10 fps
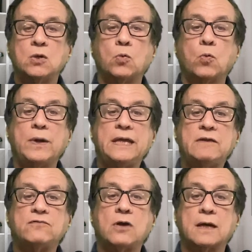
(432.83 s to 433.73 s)

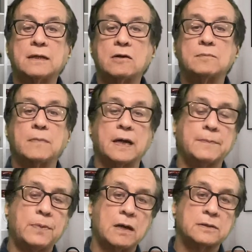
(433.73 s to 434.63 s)
We've gone out, my
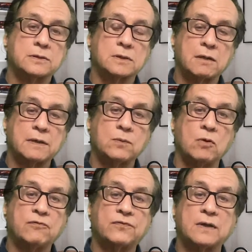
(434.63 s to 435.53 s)
partner Larry
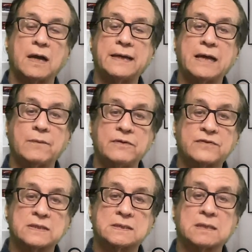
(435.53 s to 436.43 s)
Wolf and I, and we've
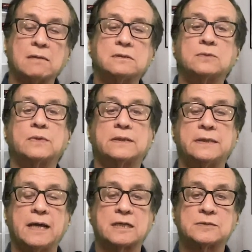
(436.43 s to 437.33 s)
consulted with
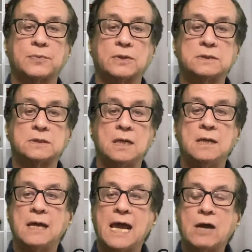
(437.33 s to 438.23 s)
the experts,
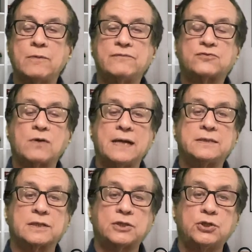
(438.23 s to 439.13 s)
and we've tried
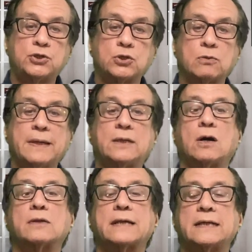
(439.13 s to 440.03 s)
to curate
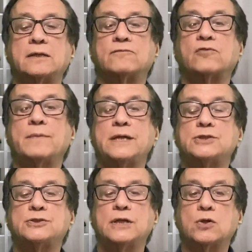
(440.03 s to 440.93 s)
all that
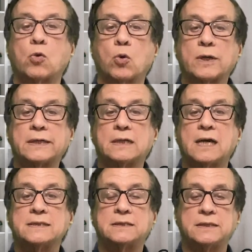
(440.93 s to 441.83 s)
information and
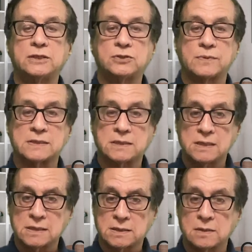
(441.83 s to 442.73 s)
organize it into a
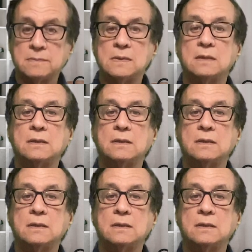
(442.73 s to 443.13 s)
system.